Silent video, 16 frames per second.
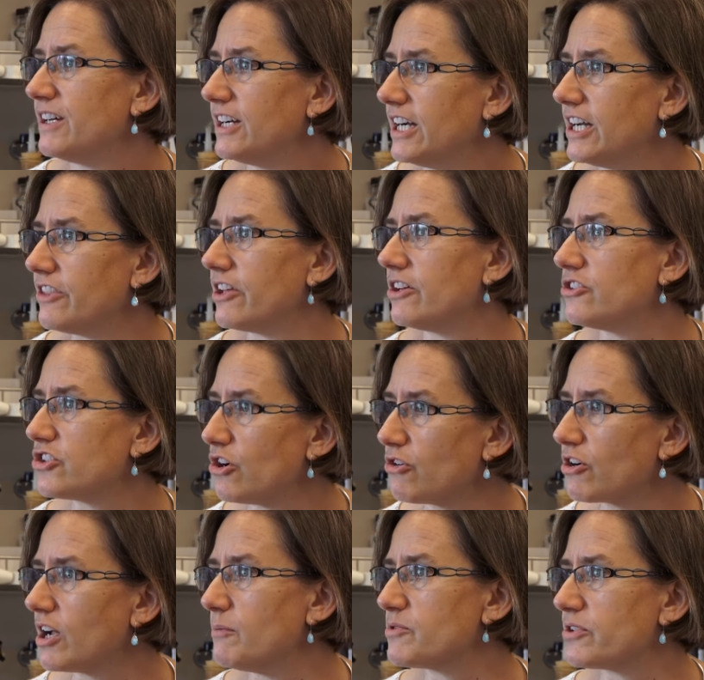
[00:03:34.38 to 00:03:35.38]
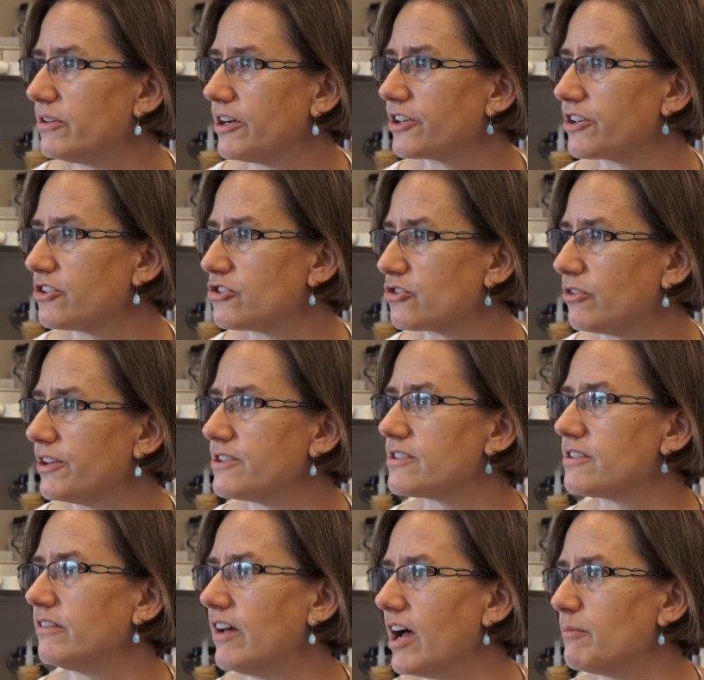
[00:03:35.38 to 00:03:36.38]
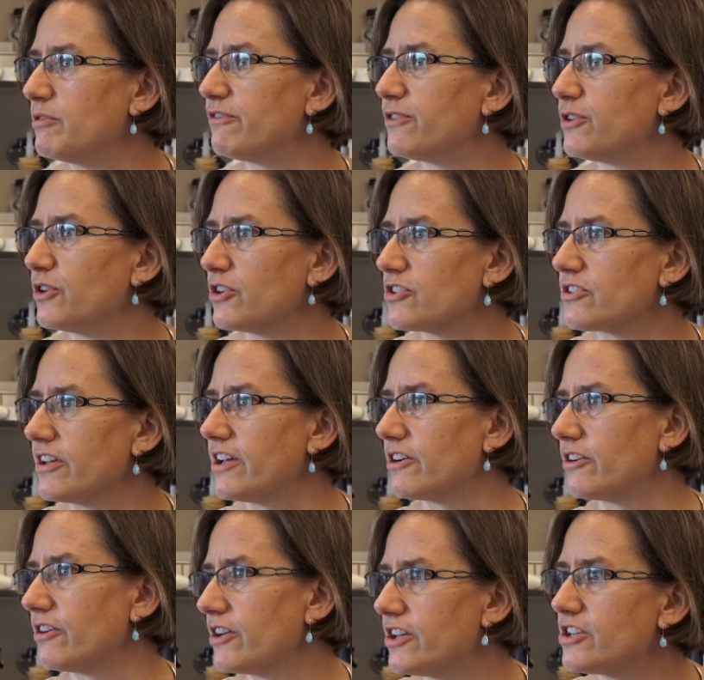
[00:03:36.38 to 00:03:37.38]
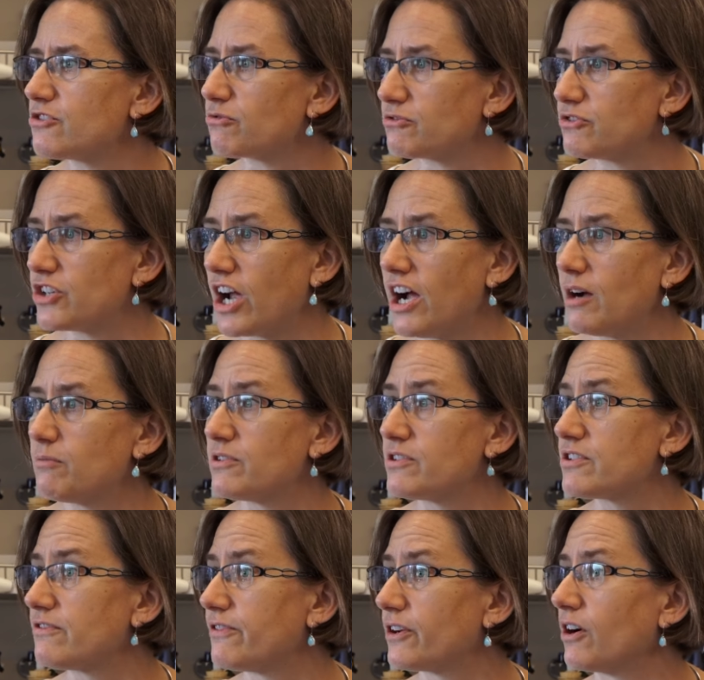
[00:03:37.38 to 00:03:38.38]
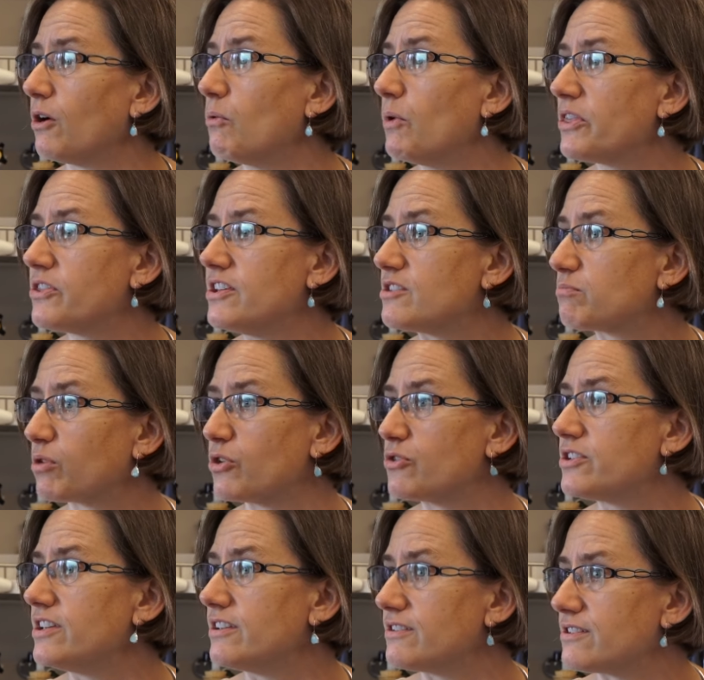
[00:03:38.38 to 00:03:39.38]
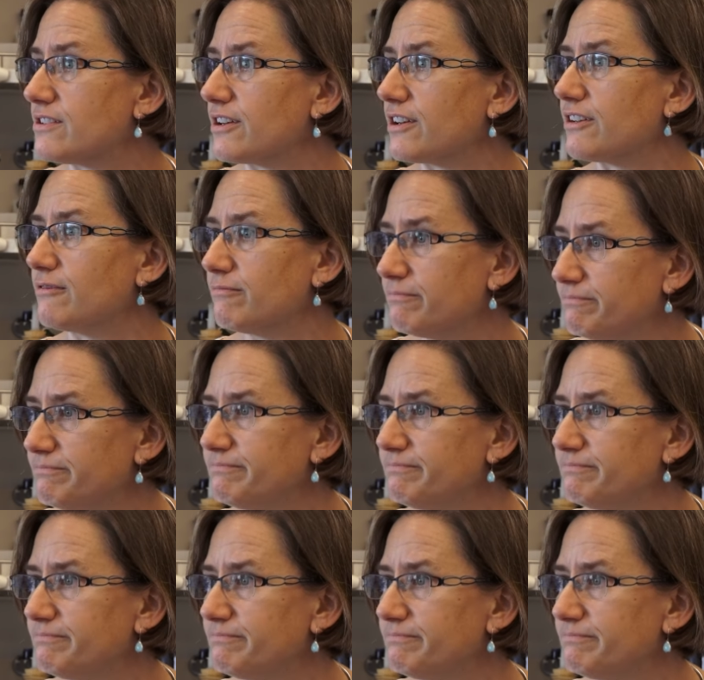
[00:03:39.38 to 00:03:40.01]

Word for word: Yeah. And then Joe comes along and joins the lab a few years later, and his job was to figure out what these proteins did.